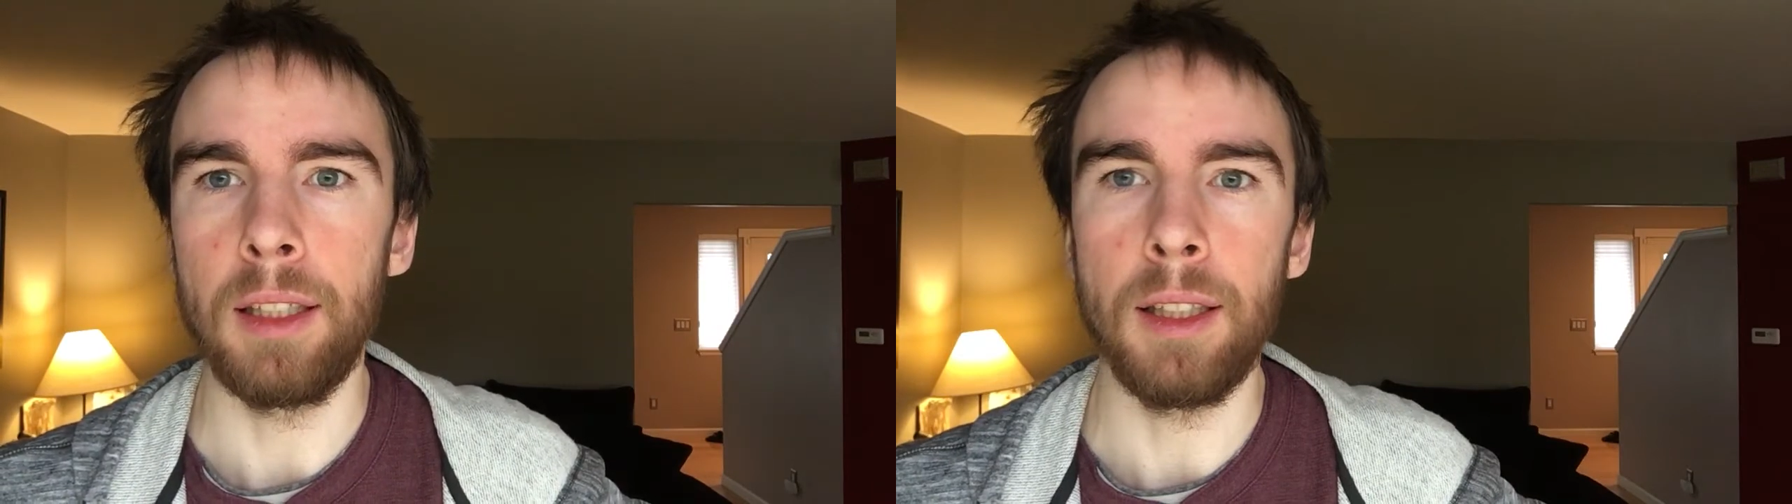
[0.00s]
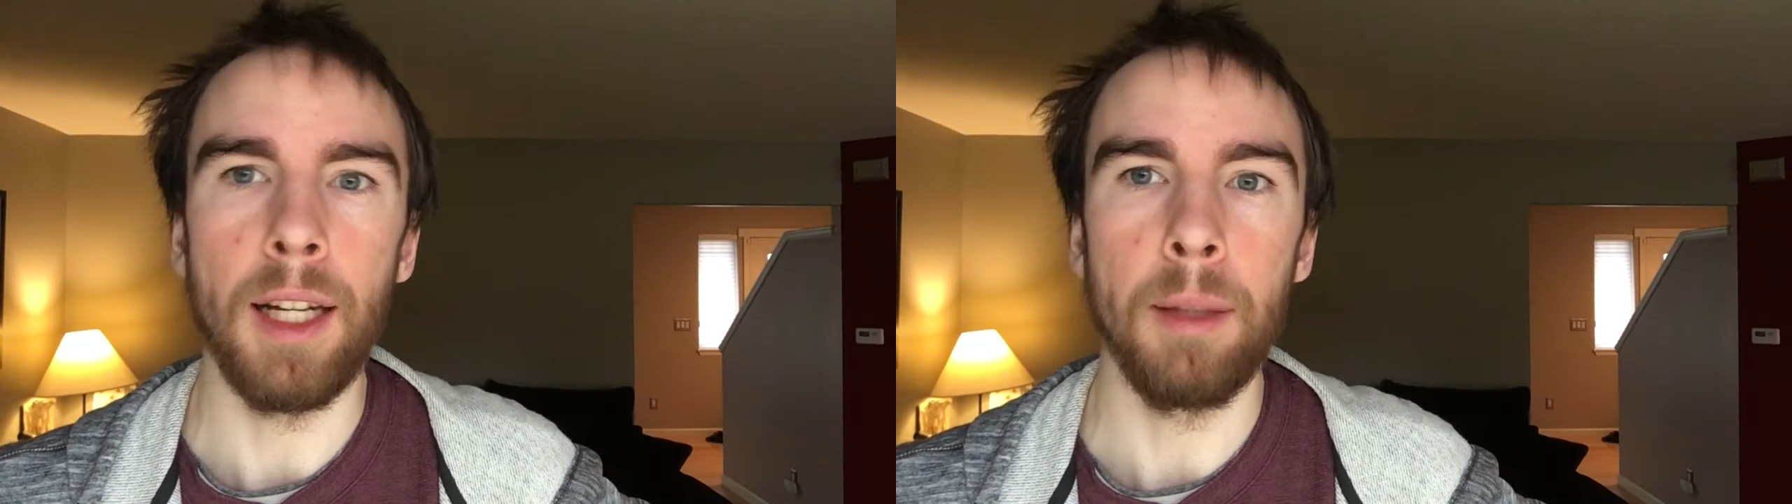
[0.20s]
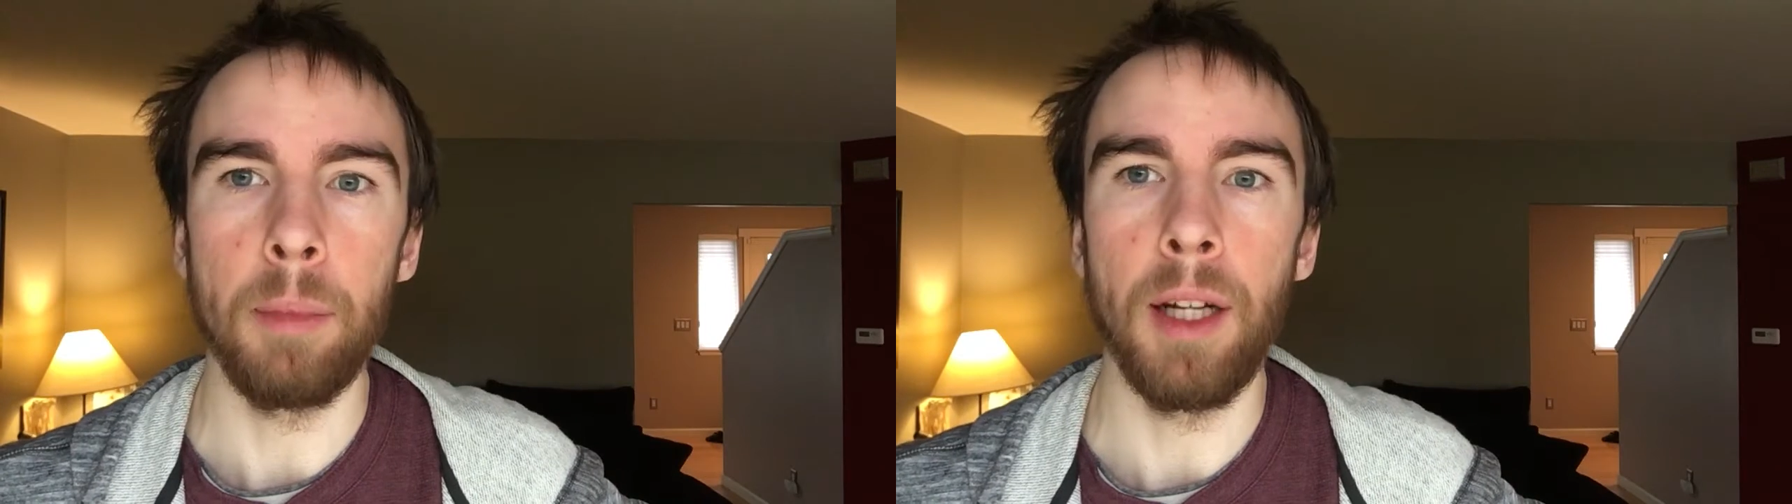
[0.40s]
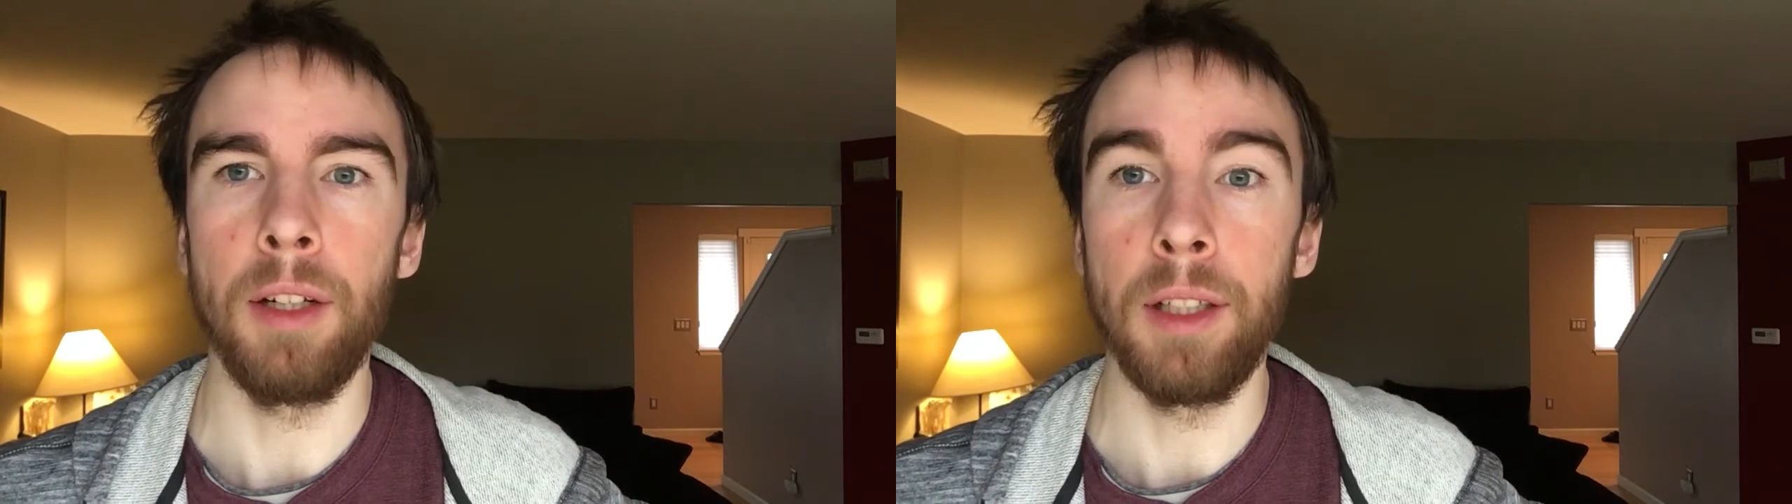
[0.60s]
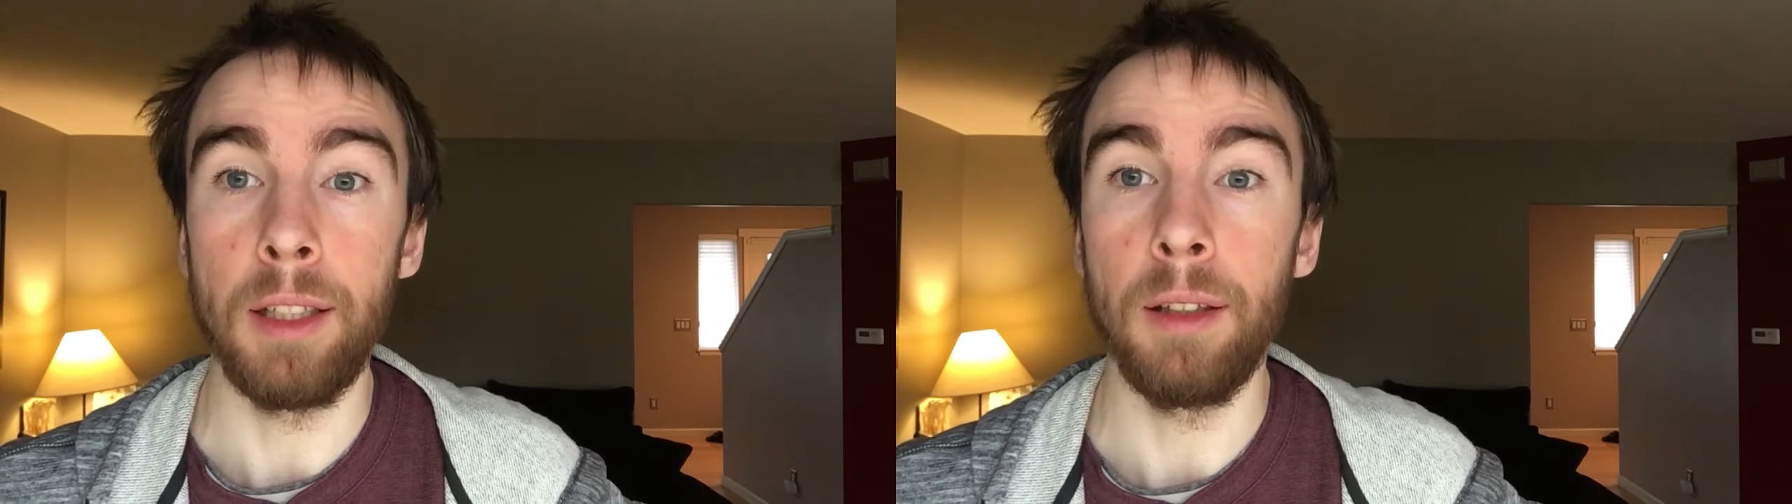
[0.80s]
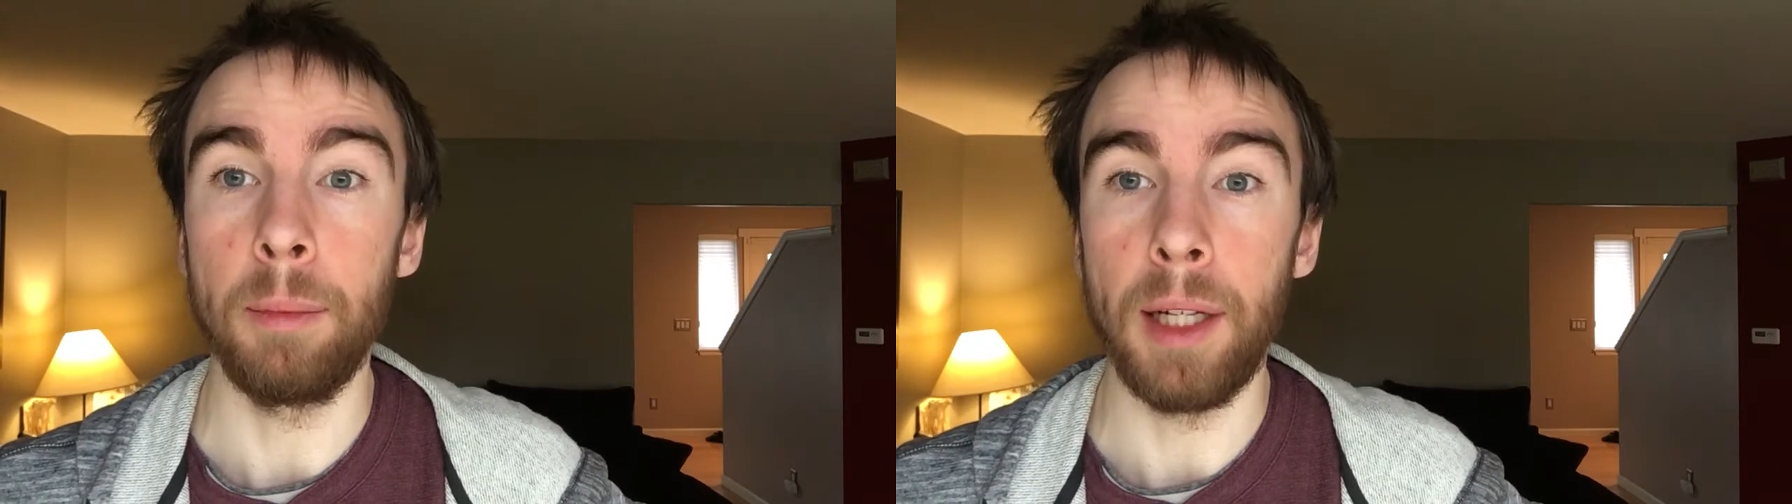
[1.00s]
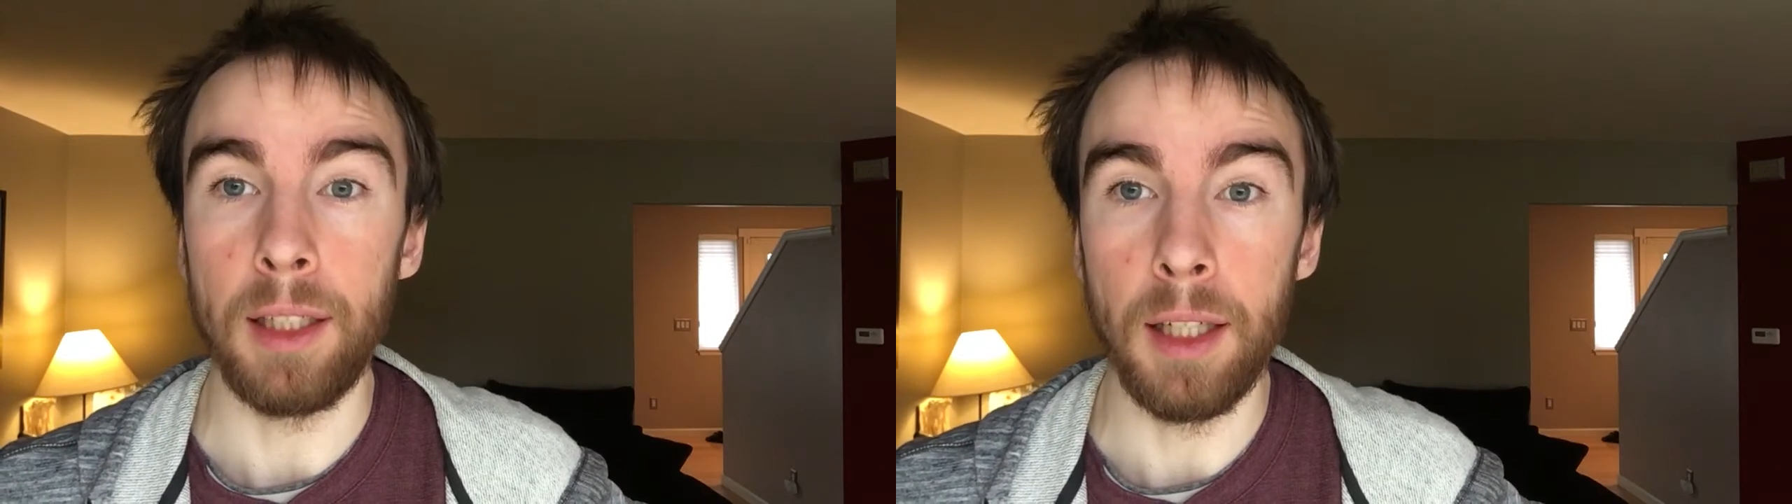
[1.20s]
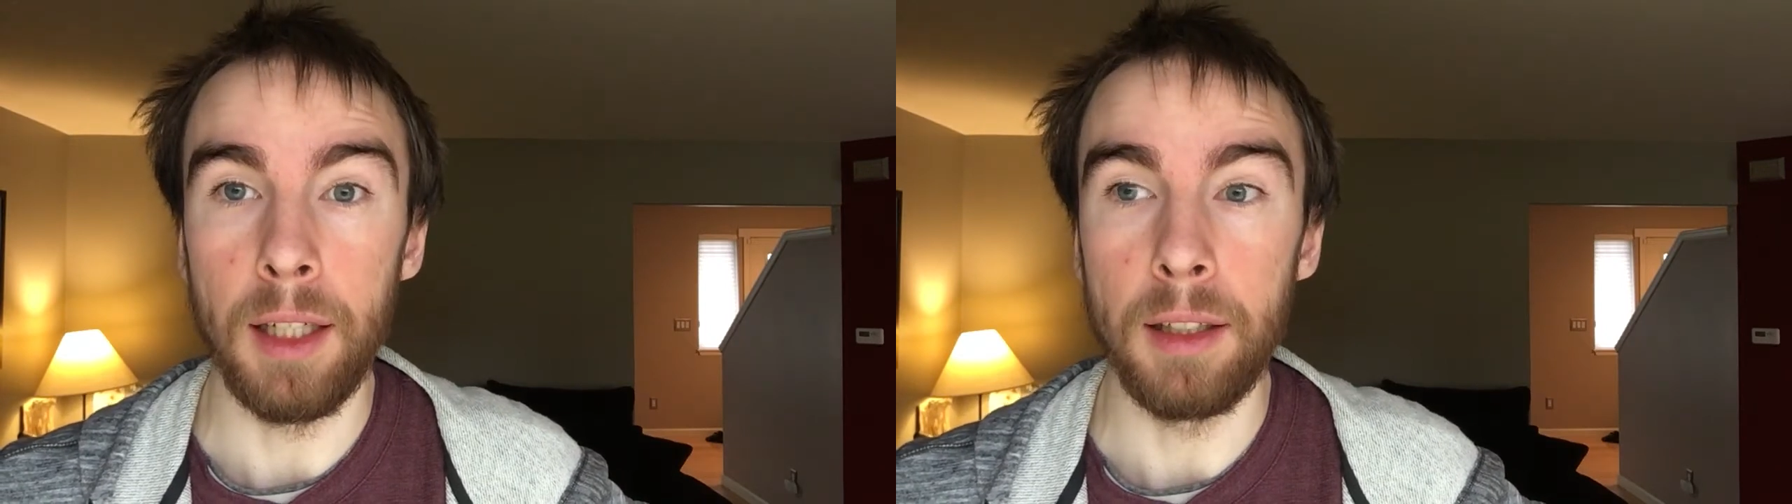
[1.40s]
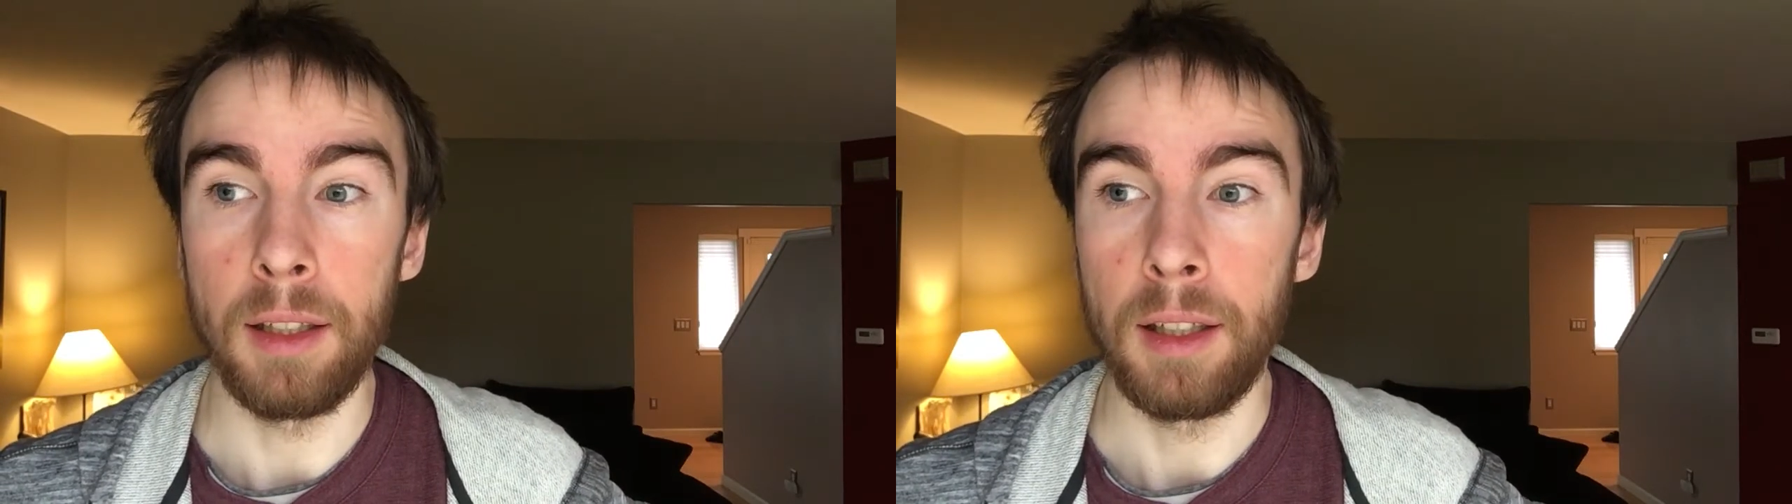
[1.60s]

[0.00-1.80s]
getting better and healing my gut.